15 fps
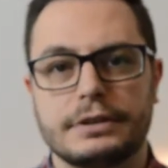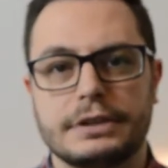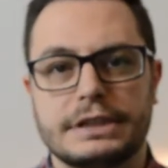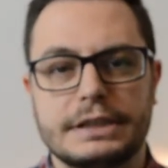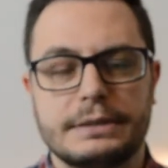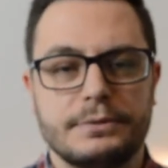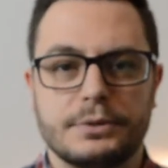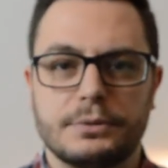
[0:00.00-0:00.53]

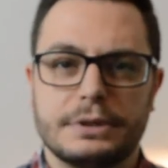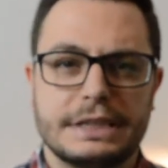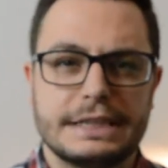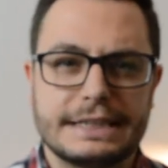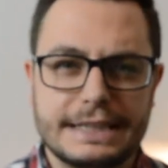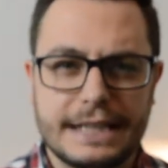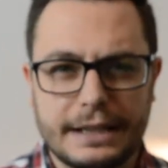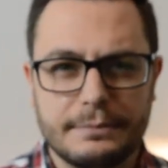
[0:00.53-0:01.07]
seem to
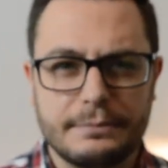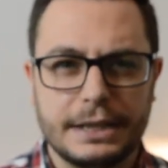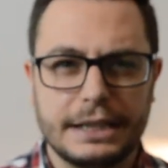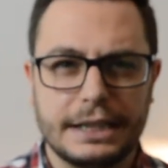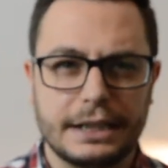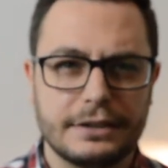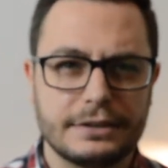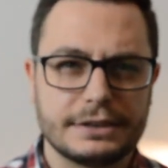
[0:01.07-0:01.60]
understand me.
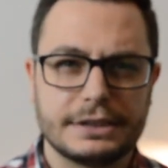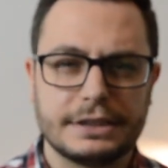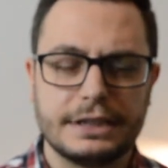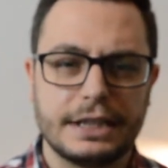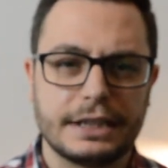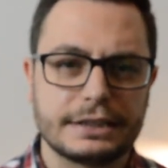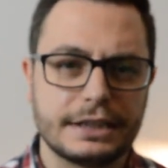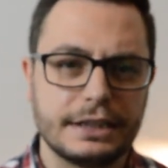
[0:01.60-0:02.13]
They're
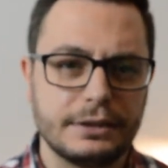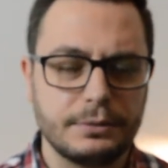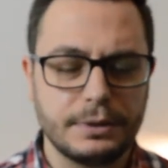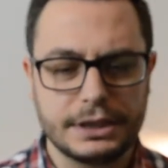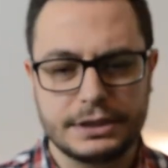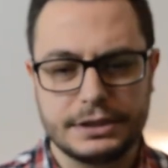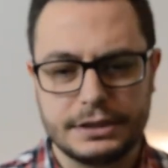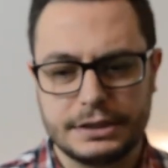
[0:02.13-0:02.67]
constantly asking
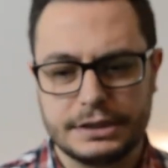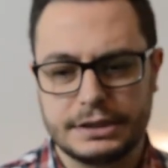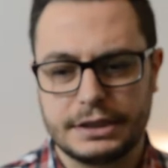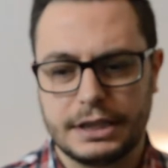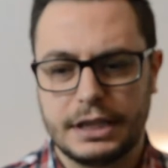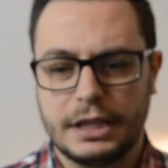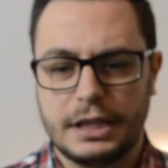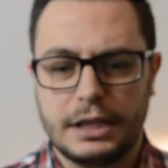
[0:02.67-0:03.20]
questions.
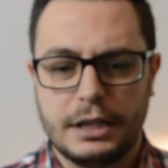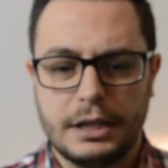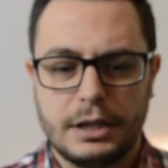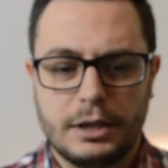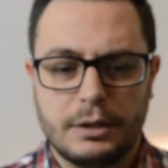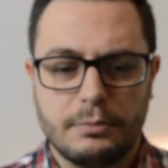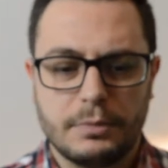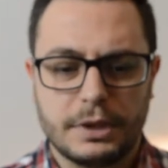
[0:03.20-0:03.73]

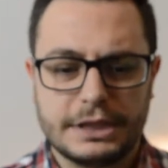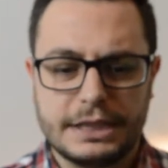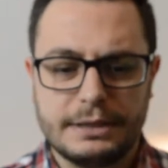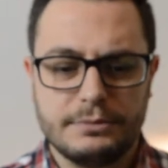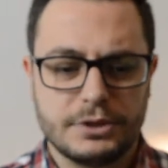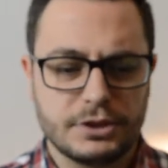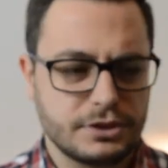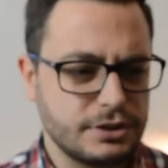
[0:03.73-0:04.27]
My
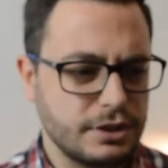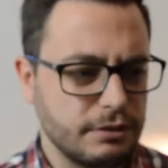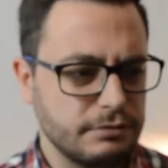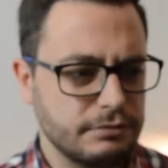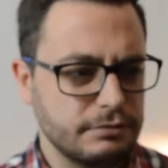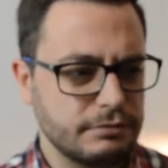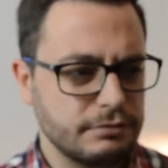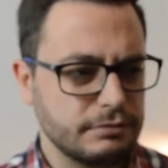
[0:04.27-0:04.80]
team just
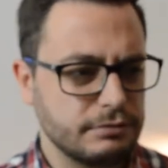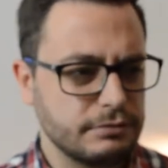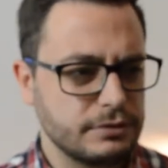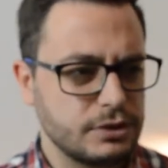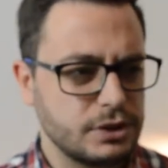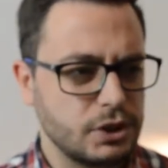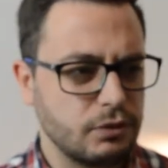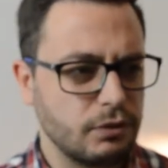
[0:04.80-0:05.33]
don't
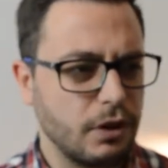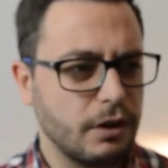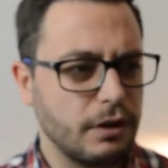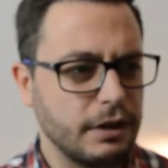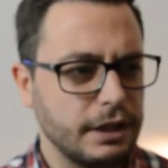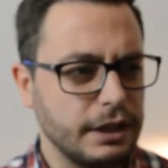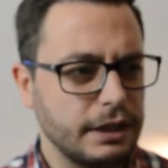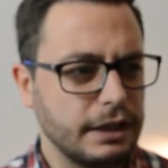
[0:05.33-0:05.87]

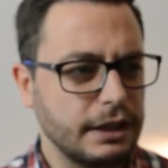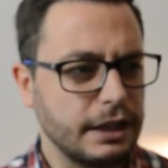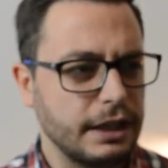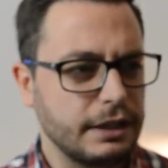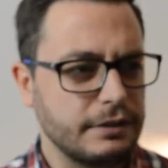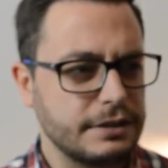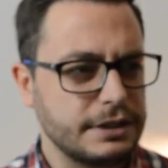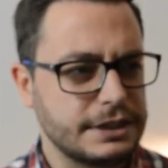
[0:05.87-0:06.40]
try
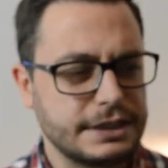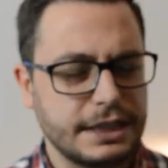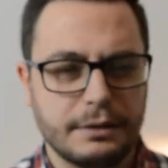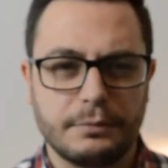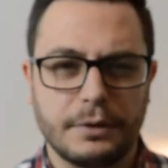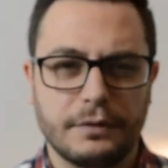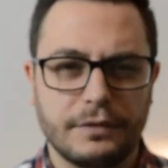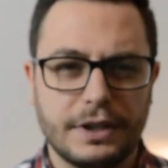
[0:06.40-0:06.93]
and
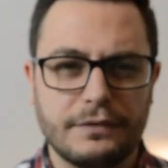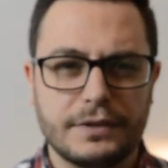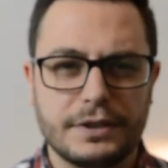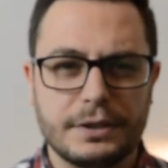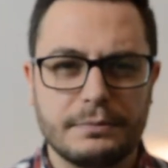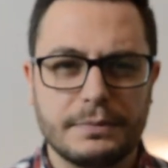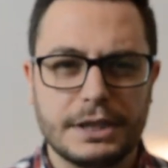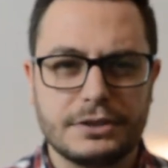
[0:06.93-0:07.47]
understand what I've given
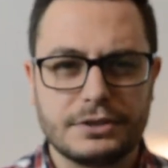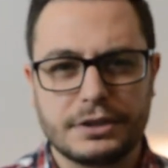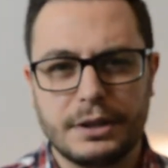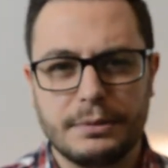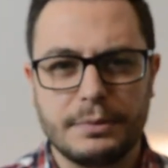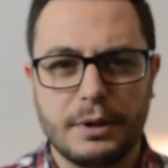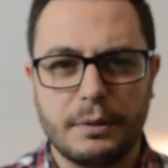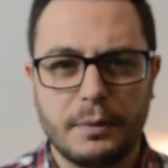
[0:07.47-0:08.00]
them. They just
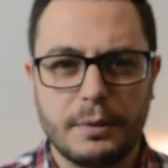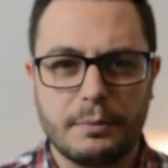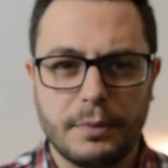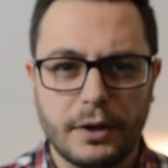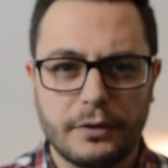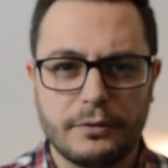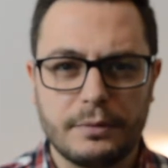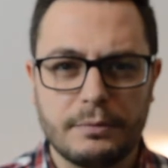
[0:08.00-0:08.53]
keep coming and
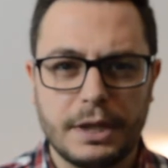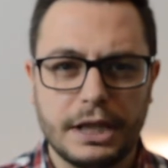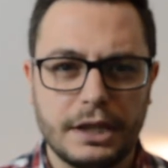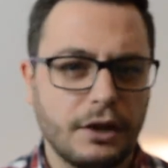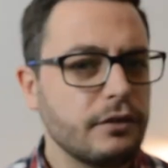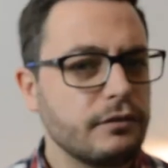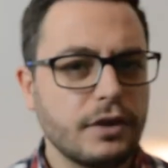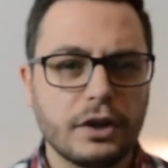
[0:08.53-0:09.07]
bothering me, and
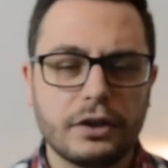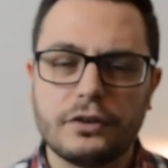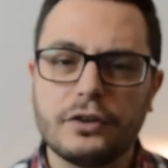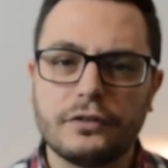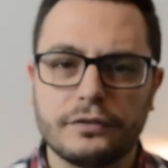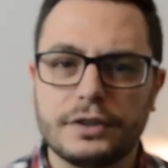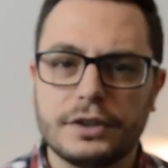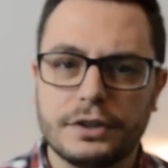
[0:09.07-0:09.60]
I've got
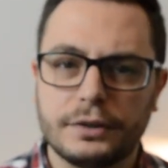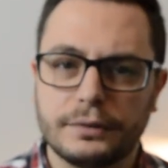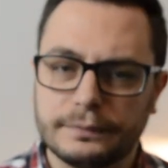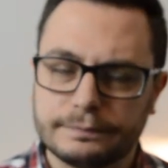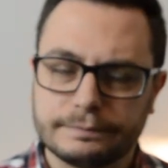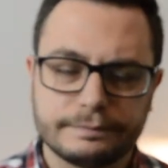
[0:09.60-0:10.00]
enough to do.